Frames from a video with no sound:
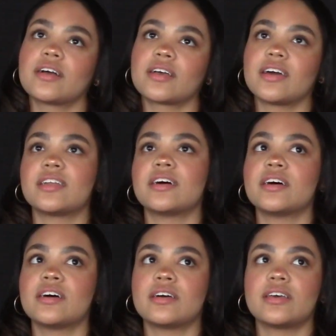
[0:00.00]

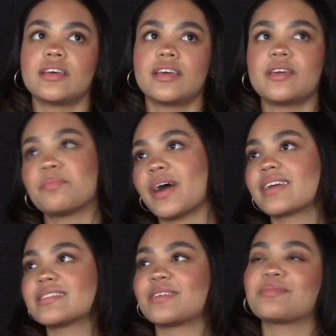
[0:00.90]
gonna
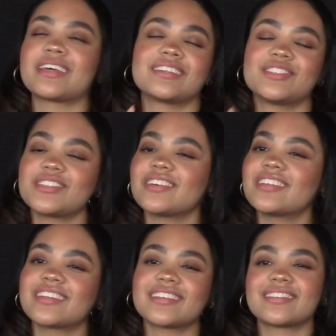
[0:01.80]
impact them, like, just on,
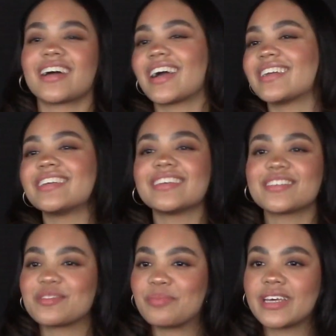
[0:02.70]
like, the
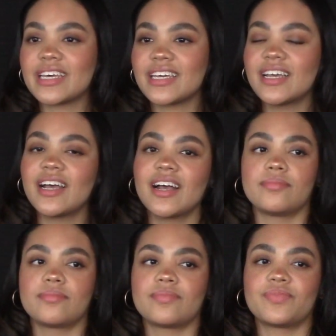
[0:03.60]
tiniest bit,
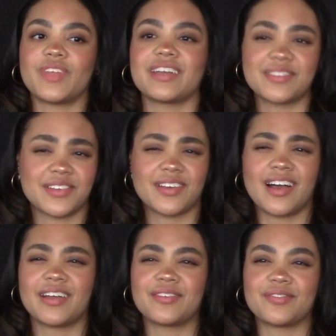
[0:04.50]
that's
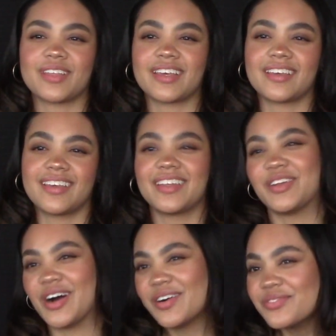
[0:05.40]
kind of, like,
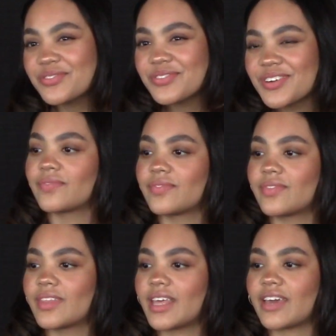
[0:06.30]
enough.
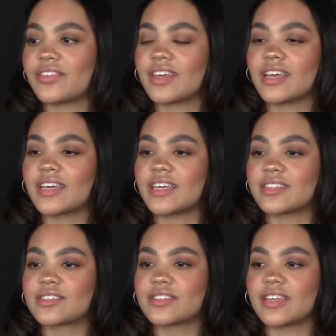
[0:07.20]
I think
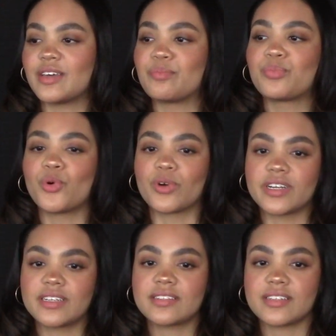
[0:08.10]
it's
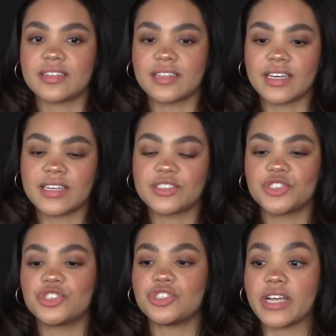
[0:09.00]
important to, like,
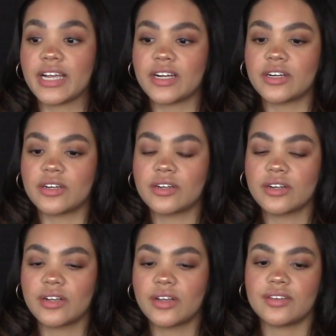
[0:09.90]
share
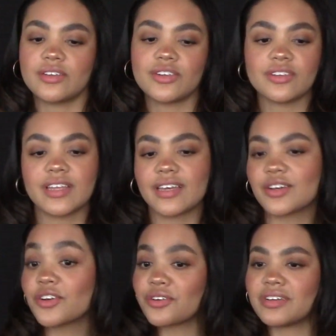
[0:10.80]
your, like,
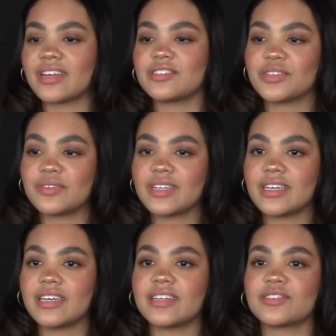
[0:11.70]

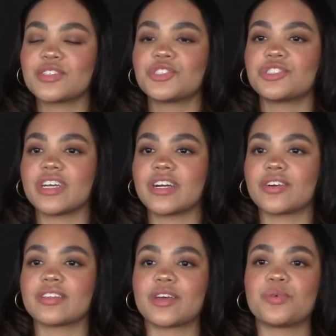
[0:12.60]
creativity and to
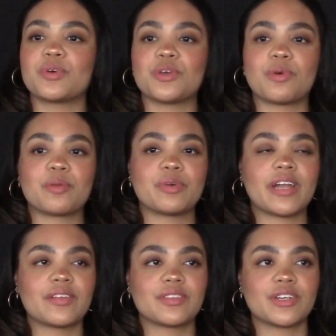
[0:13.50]
share, like, what you want to put
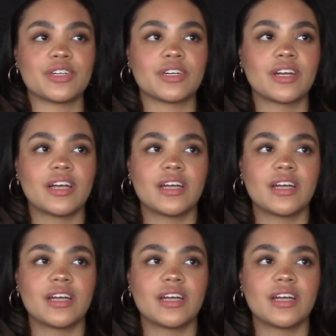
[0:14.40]
out there